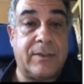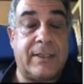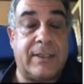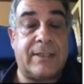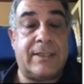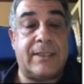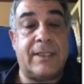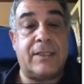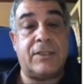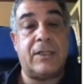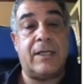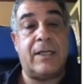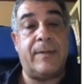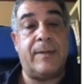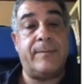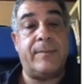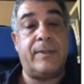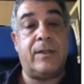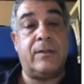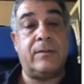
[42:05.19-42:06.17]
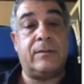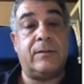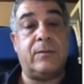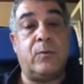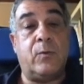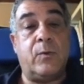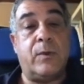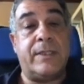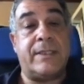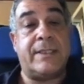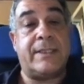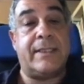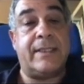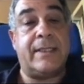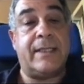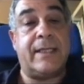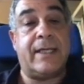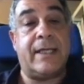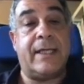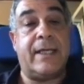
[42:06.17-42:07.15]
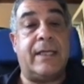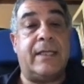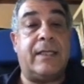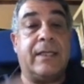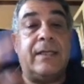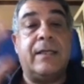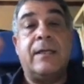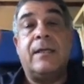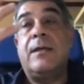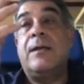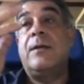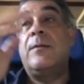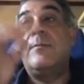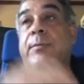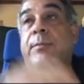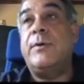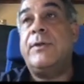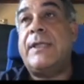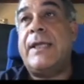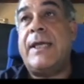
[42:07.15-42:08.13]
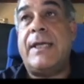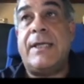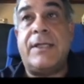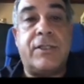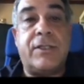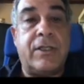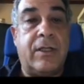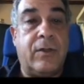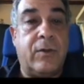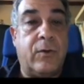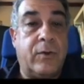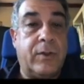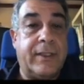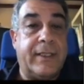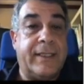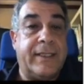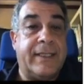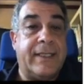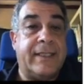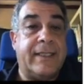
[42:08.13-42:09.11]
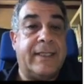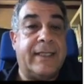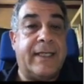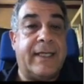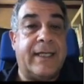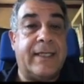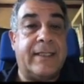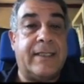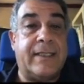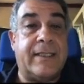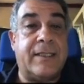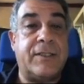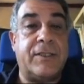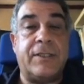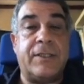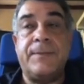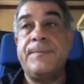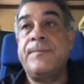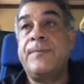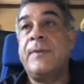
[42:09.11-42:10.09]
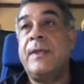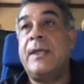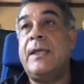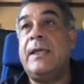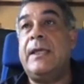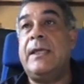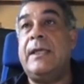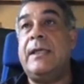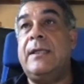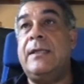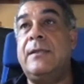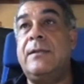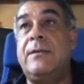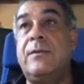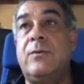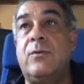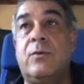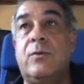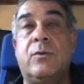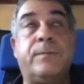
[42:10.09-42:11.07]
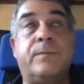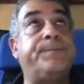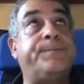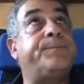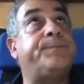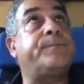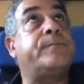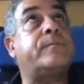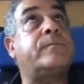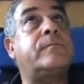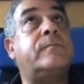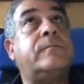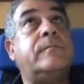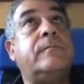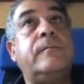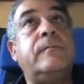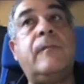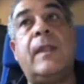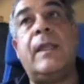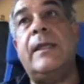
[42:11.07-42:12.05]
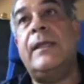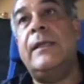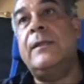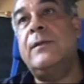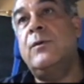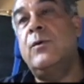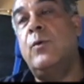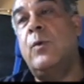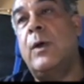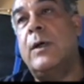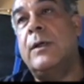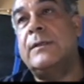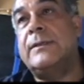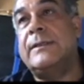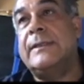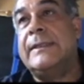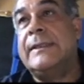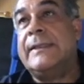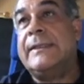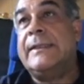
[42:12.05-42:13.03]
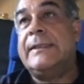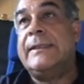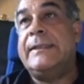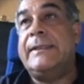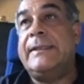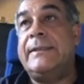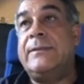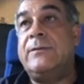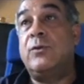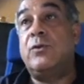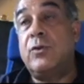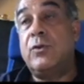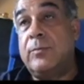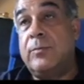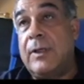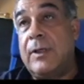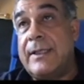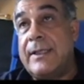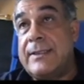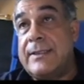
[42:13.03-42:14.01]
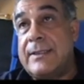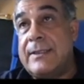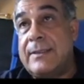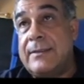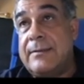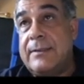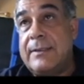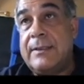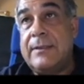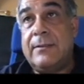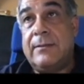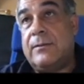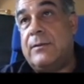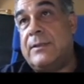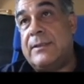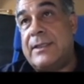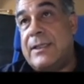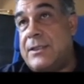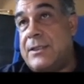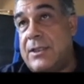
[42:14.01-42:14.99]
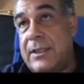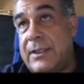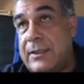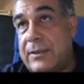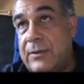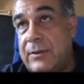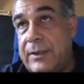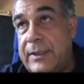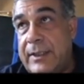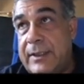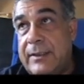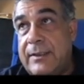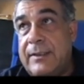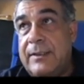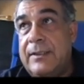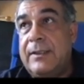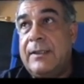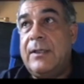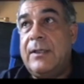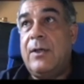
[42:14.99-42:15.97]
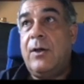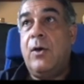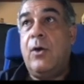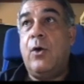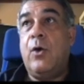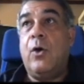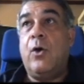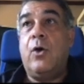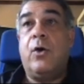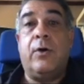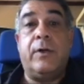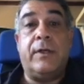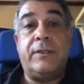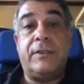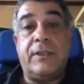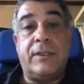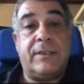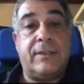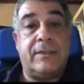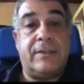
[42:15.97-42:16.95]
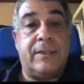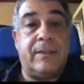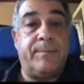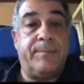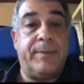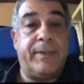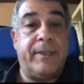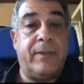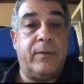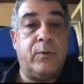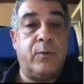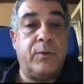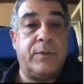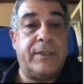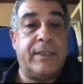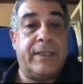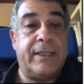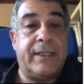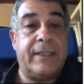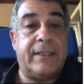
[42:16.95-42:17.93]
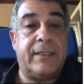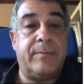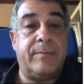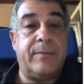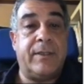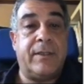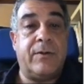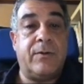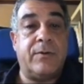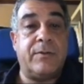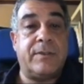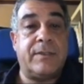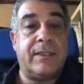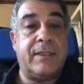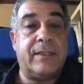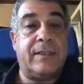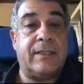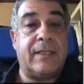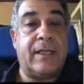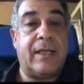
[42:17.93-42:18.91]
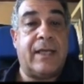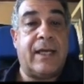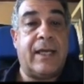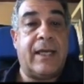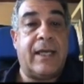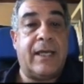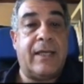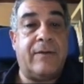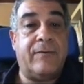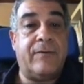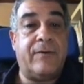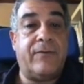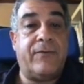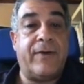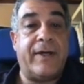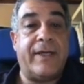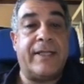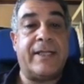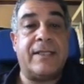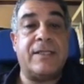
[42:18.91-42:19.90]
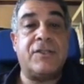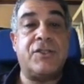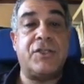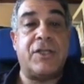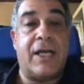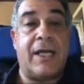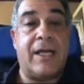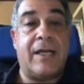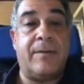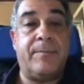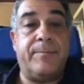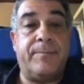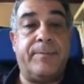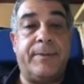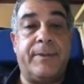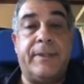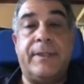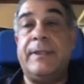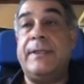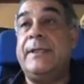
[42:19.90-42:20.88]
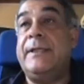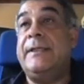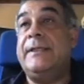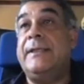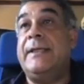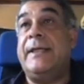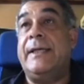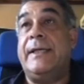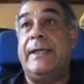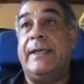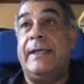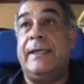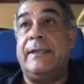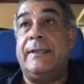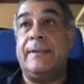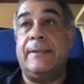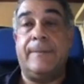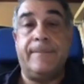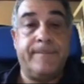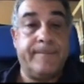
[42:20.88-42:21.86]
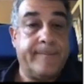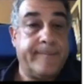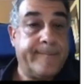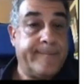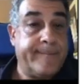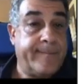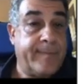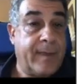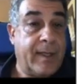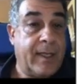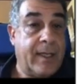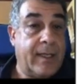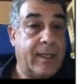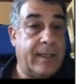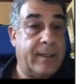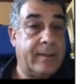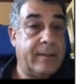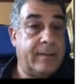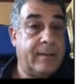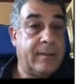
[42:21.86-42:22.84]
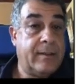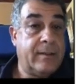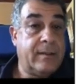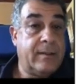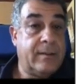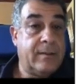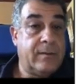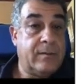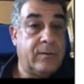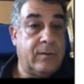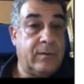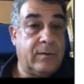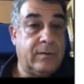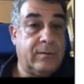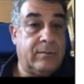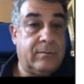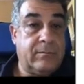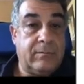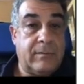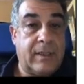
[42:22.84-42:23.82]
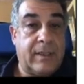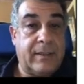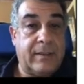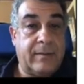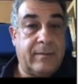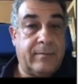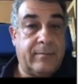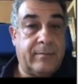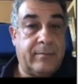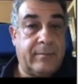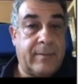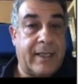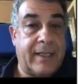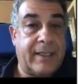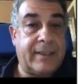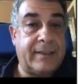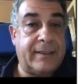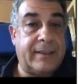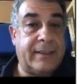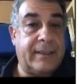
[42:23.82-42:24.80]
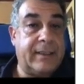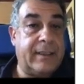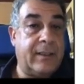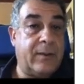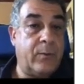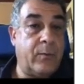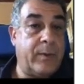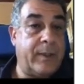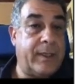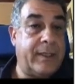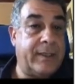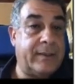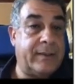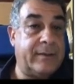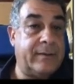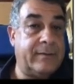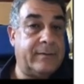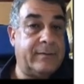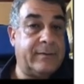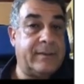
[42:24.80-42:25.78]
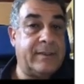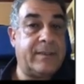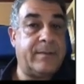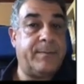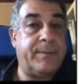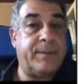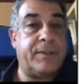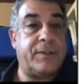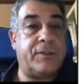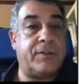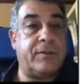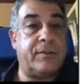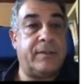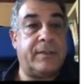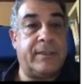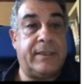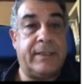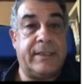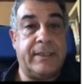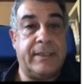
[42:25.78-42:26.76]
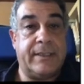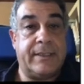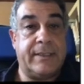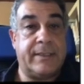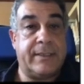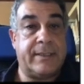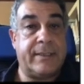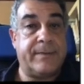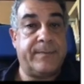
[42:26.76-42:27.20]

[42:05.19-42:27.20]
essentially I'm not wasting any potential or kinetic energy into what? Into turbulence, so essentially into heat, or just simply losing it because I have a finite jump in the height. So I marked here where dissipation is,